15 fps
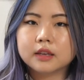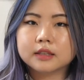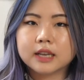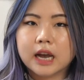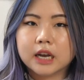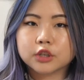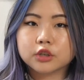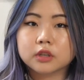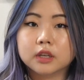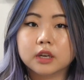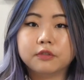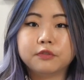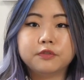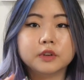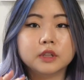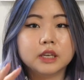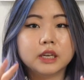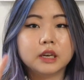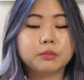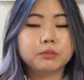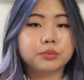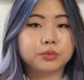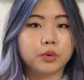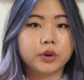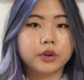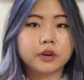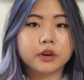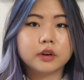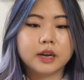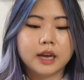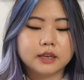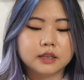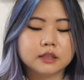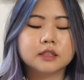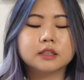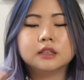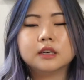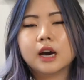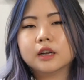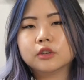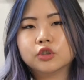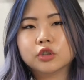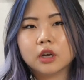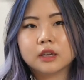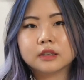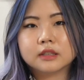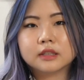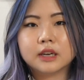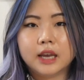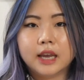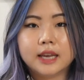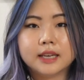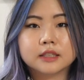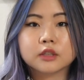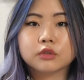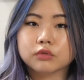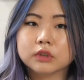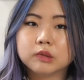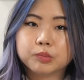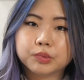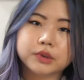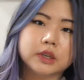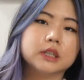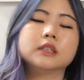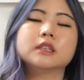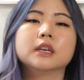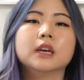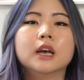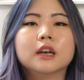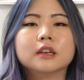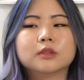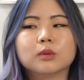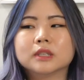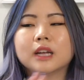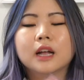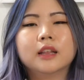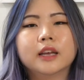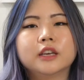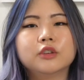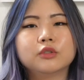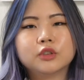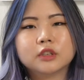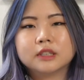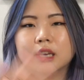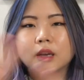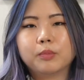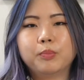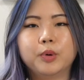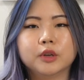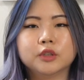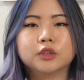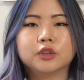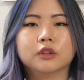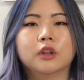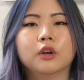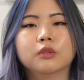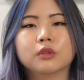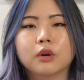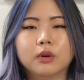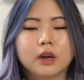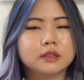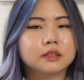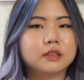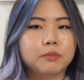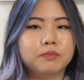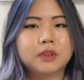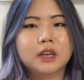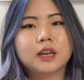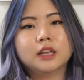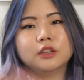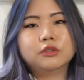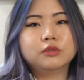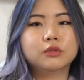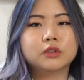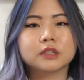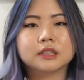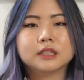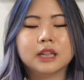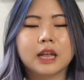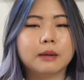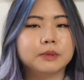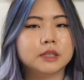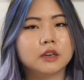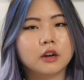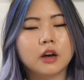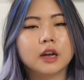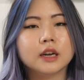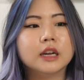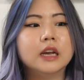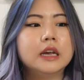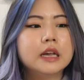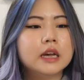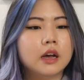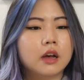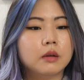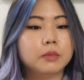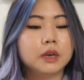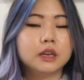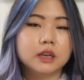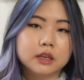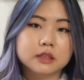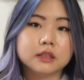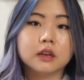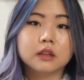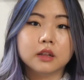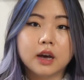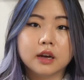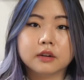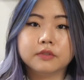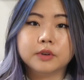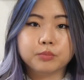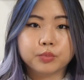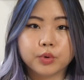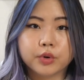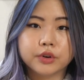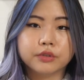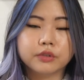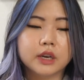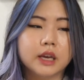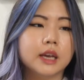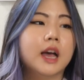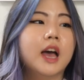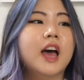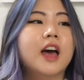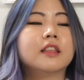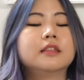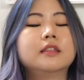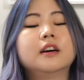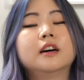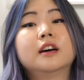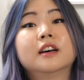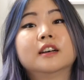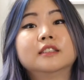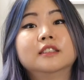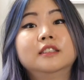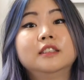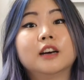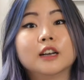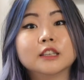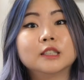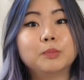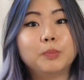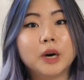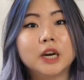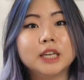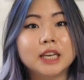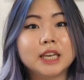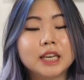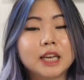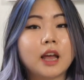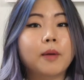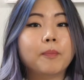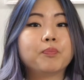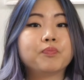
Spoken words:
is actually fully embroidered, and it's not just a screen print. So it's not like you just like put your logo on something and you just slapped it on. It is a lot of embroidery. The dust bunny